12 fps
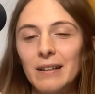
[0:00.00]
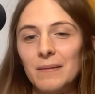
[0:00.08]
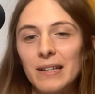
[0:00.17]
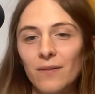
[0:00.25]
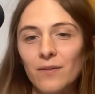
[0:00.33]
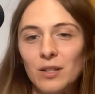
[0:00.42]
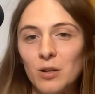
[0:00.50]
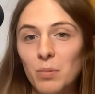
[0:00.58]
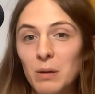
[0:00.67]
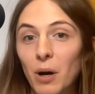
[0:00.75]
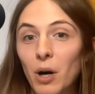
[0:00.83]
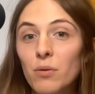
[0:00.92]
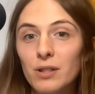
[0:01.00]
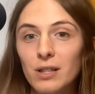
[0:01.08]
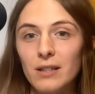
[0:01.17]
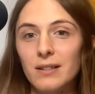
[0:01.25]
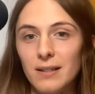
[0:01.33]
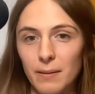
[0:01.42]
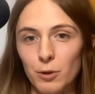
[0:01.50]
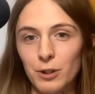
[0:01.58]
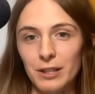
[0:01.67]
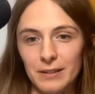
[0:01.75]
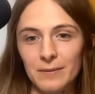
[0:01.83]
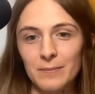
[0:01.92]
GIFs to be posted
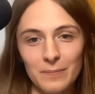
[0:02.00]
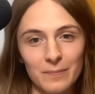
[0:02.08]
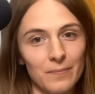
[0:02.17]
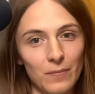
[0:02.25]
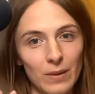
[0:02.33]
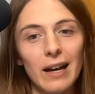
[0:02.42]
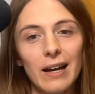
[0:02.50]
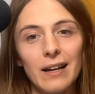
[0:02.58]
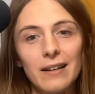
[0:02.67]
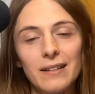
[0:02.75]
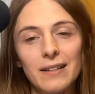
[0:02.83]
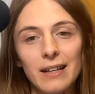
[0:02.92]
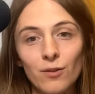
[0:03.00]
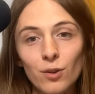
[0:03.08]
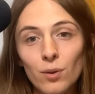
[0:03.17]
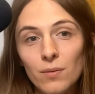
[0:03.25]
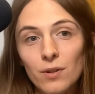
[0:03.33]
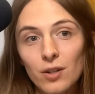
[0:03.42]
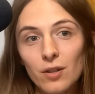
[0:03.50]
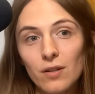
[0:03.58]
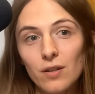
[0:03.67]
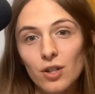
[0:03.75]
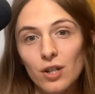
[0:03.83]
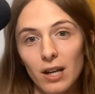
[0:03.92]
somewhere. And if you just
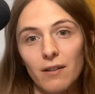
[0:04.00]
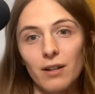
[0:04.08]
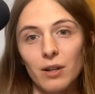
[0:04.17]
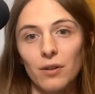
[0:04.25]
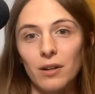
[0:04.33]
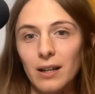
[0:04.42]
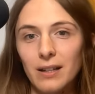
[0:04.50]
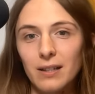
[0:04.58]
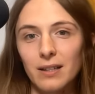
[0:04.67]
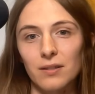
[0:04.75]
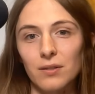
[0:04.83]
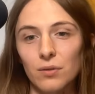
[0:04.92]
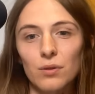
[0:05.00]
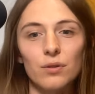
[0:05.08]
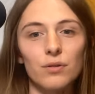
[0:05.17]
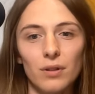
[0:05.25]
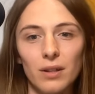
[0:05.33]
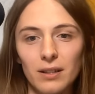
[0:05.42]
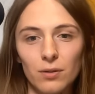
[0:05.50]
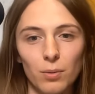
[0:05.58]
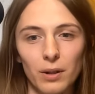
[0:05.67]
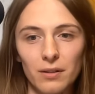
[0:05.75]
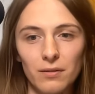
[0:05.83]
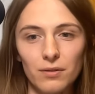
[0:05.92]
share it on like Discord or like
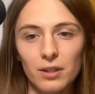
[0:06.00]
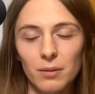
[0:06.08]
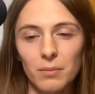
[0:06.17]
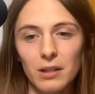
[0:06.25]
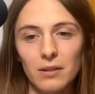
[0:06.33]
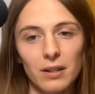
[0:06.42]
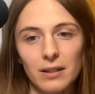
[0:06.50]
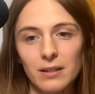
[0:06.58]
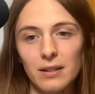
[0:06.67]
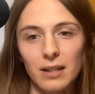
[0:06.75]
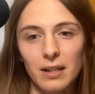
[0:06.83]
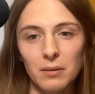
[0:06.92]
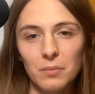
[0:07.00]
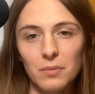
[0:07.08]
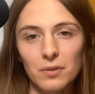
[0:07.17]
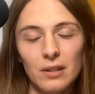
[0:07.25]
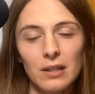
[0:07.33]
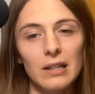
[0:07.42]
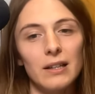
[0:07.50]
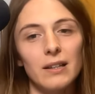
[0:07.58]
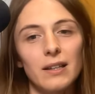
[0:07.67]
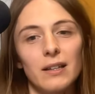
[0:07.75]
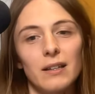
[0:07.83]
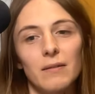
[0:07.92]
Twitter or something, like DMs,
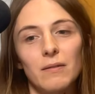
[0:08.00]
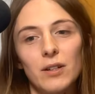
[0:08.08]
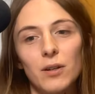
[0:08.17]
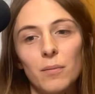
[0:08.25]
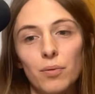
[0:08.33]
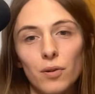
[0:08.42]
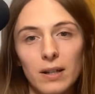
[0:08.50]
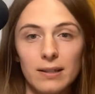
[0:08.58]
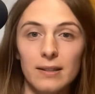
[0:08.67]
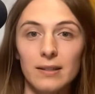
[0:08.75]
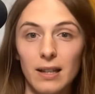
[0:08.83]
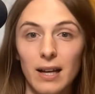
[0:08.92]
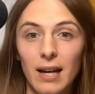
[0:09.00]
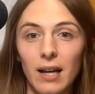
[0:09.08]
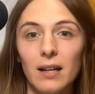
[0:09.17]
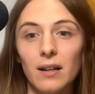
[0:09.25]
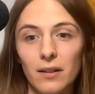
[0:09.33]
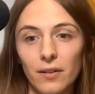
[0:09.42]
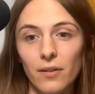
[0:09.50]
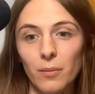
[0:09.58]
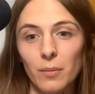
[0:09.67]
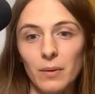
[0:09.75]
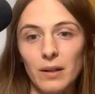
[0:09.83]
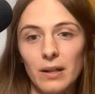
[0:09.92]
then it compresses the hell out of
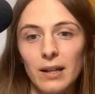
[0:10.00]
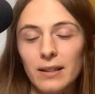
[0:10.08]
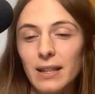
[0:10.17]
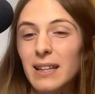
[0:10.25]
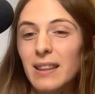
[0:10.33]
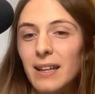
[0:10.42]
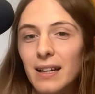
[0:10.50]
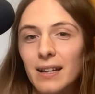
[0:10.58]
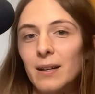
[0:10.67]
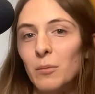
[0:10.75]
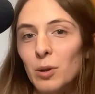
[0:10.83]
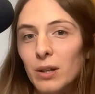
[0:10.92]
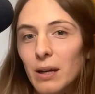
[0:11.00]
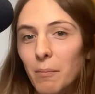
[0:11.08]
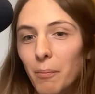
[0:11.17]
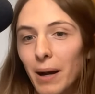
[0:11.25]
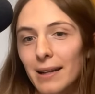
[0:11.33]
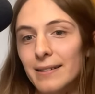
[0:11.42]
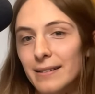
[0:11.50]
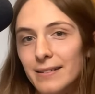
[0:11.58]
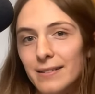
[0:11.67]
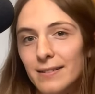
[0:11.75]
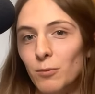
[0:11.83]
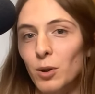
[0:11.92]
them. And then they end up looking
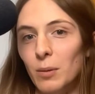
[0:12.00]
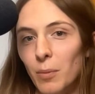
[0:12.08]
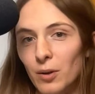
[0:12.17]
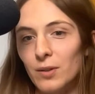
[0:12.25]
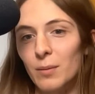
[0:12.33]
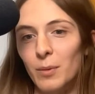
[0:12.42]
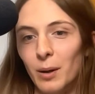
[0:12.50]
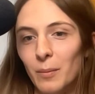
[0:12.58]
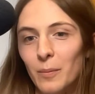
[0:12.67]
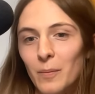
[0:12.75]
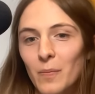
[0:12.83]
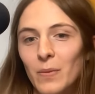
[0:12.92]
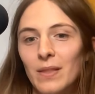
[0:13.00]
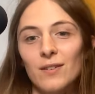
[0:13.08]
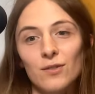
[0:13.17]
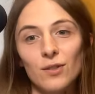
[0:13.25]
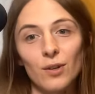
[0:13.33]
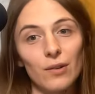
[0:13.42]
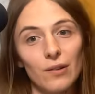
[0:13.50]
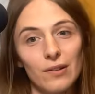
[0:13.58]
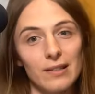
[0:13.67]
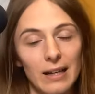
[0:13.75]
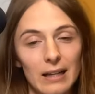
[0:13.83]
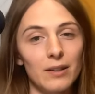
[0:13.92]
pants when you post them up. So
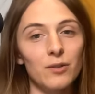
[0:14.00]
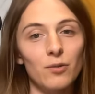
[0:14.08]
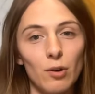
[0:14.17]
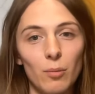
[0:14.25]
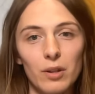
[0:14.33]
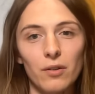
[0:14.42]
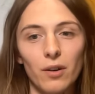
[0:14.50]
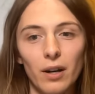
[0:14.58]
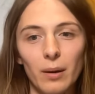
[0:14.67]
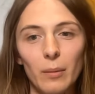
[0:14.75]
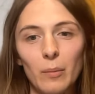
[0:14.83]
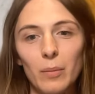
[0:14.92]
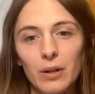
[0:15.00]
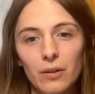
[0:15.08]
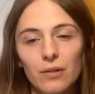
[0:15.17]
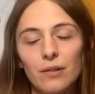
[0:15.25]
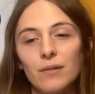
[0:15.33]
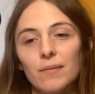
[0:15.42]
salad room is great because